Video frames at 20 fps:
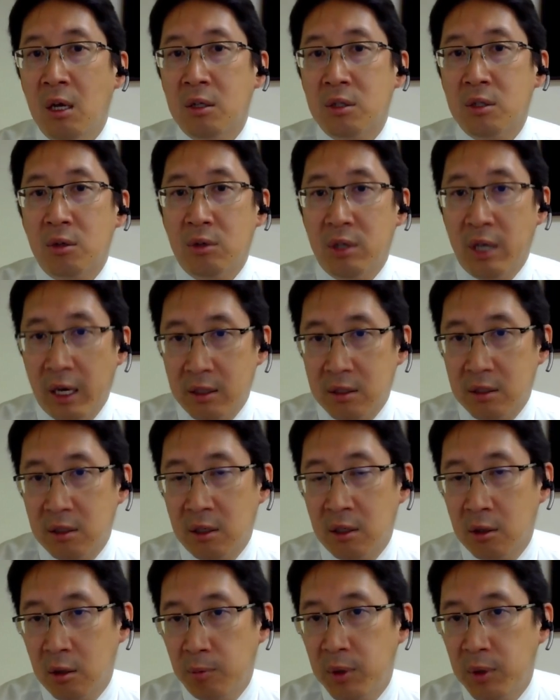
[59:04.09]
So yes,
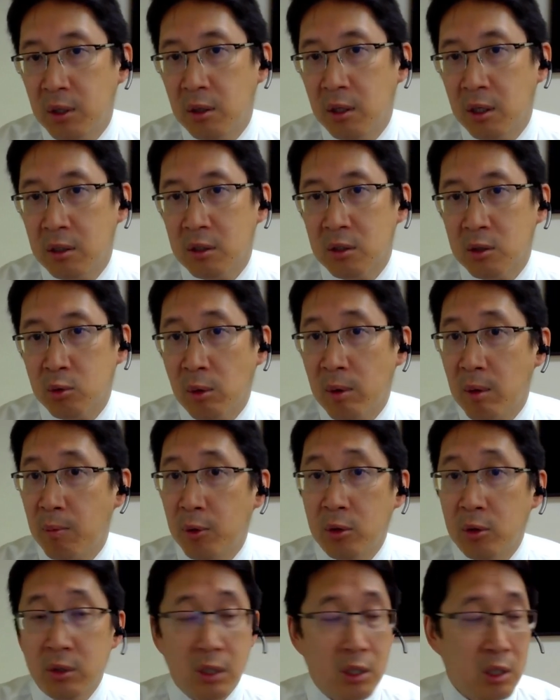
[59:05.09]
it could be linked to swimming
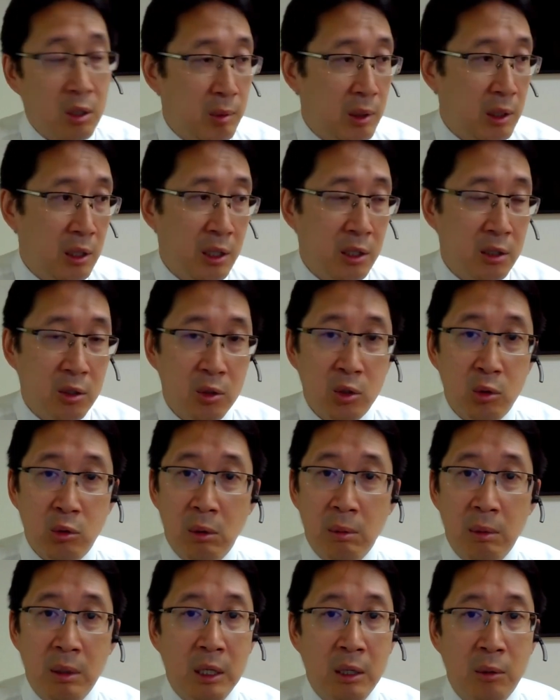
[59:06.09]
pools. It can be linked to
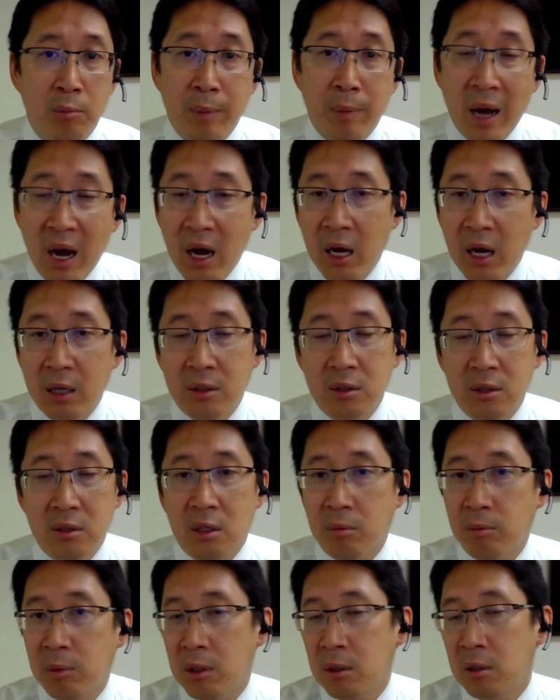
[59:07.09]
swimming in ponds. It
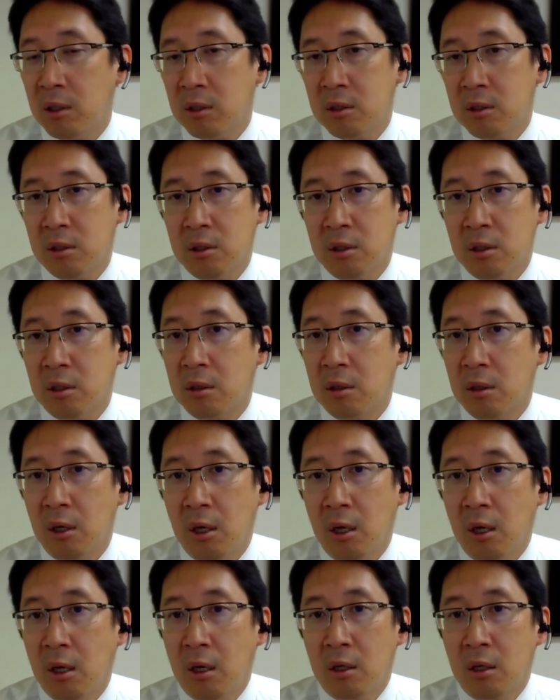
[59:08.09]
can be linked to
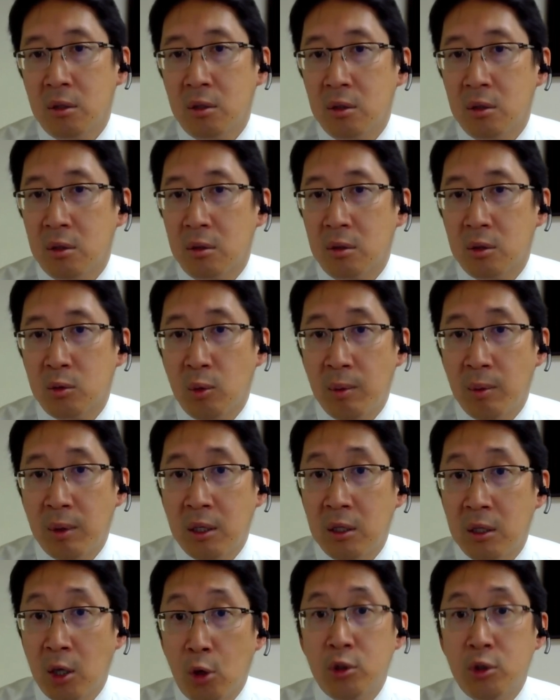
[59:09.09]
to swimming
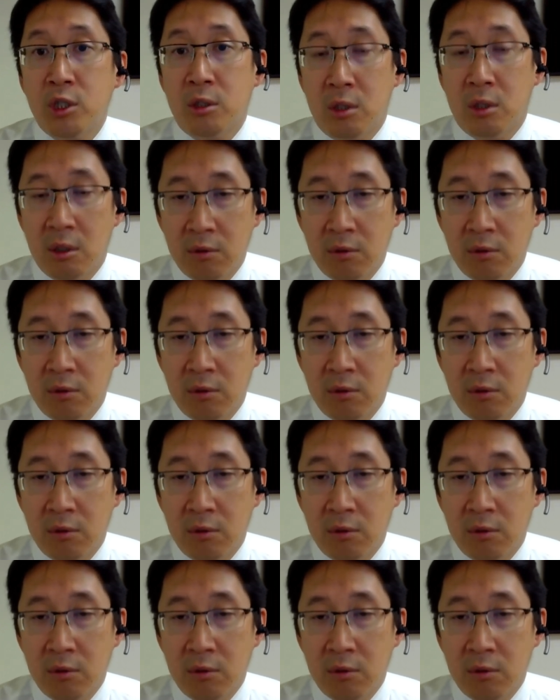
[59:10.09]
in the ocean.